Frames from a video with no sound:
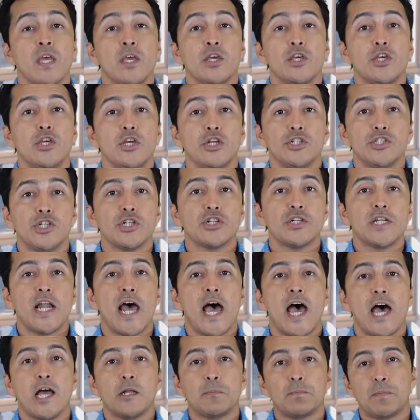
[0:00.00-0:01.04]
you should
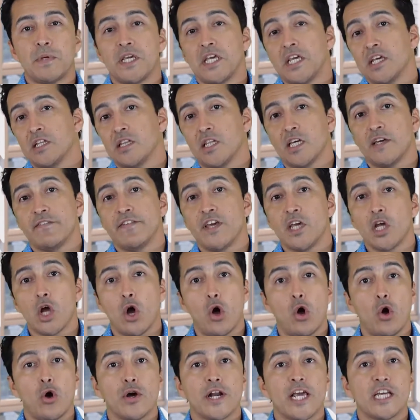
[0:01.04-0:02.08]
not be living
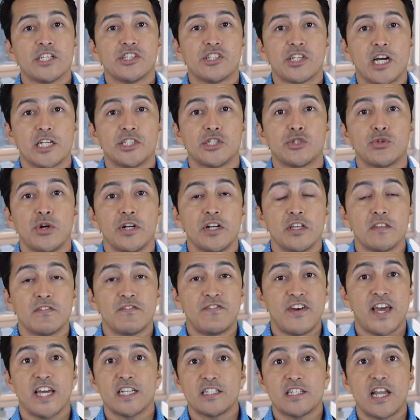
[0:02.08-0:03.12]
on a saturated
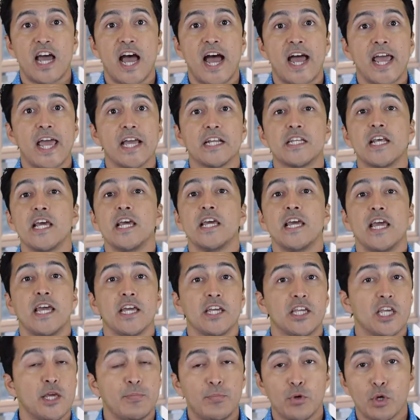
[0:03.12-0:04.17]
fat diet
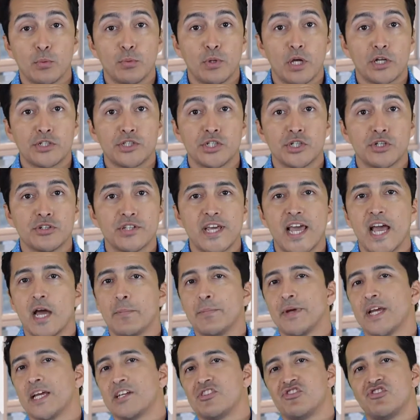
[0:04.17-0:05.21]
and keep your blood sugar down,
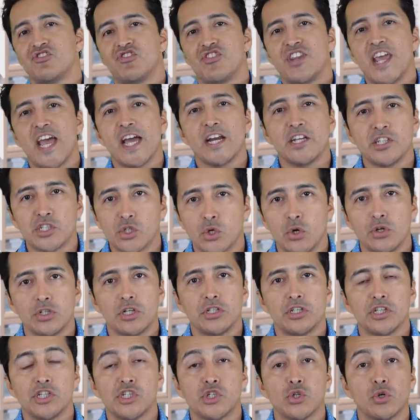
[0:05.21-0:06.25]
because that is going
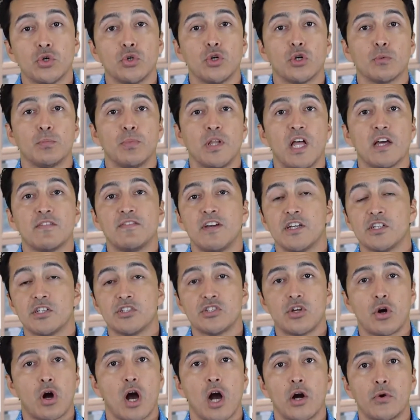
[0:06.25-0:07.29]
to destroy your blood vessels
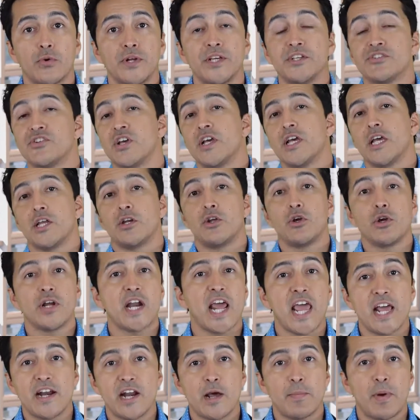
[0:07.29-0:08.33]
and arteries, and you're going
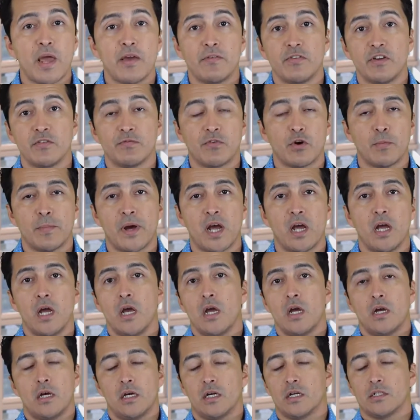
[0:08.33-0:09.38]
to end up dying
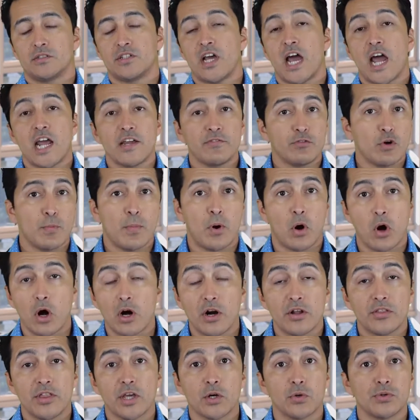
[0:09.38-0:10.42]
from a
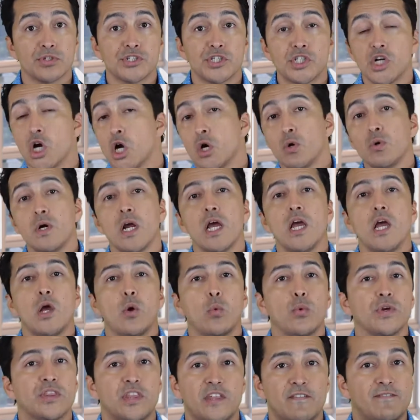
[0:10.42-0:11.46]
heart attack or stroke
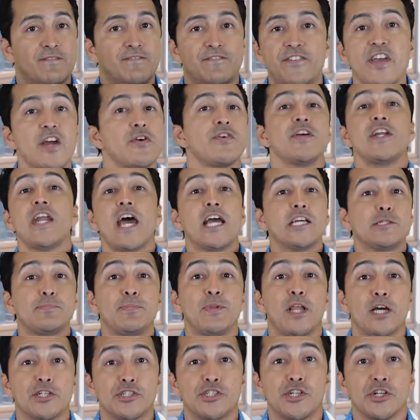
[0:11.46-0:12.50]
with the very nice
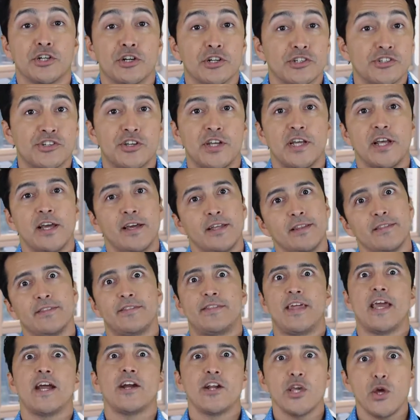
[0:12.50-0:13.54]
blood sugars.
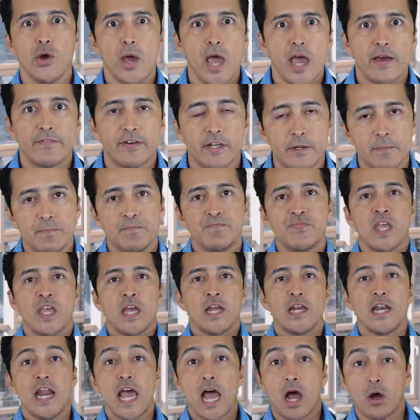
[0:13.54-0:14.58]
There you have it.
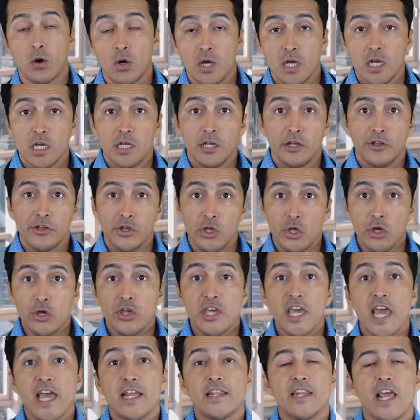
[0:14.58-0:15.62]
Now, you
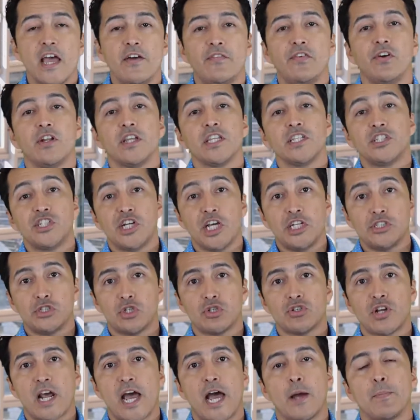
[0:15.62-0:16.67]
can definitely change
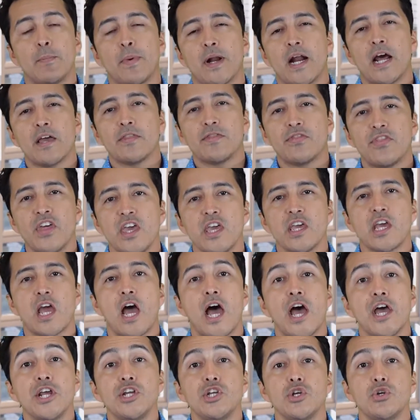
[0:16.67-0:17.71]
your diet, but
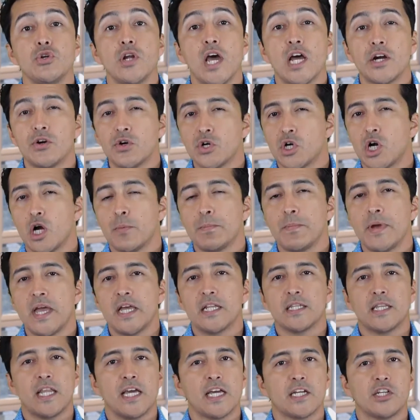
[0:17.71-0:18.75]
I do not
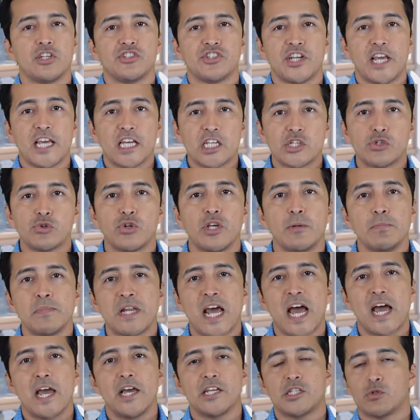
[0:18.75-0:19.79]
recommend like this extreme
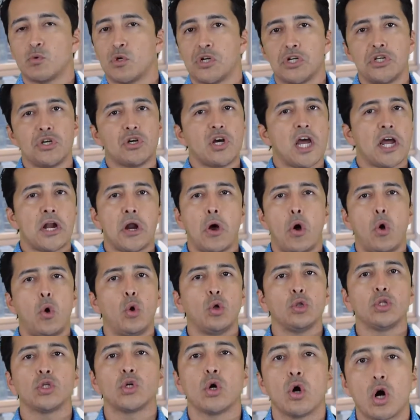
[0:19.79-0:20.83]
diets where you cut all
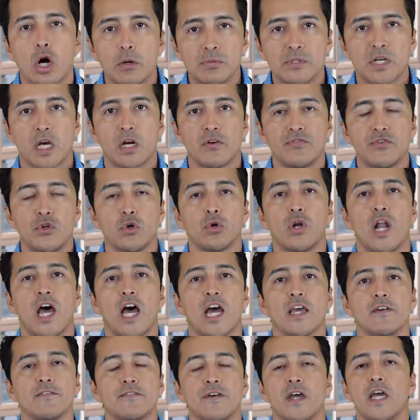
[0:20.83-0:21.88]
the carbs out of your
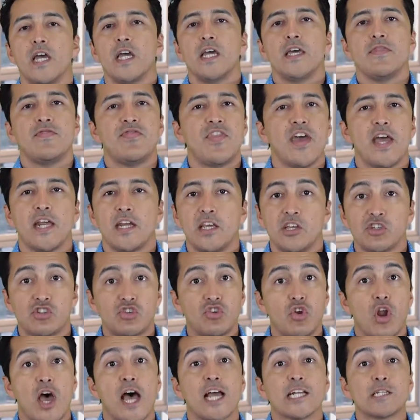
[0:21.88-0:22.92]
life. That is
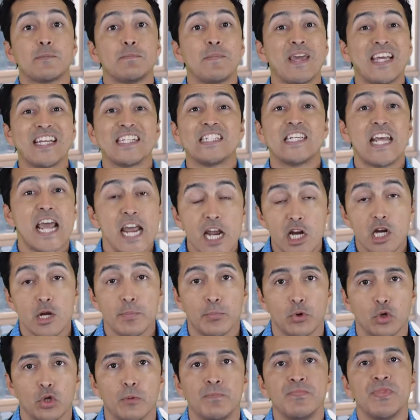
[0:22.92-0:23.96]
not
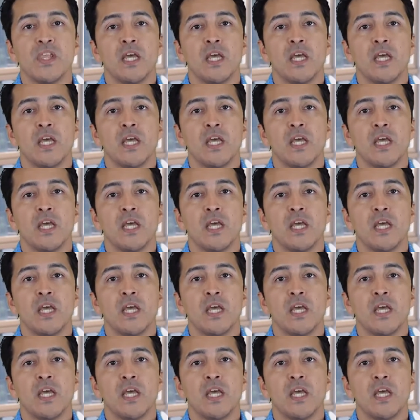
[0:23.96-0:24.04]
maintainable.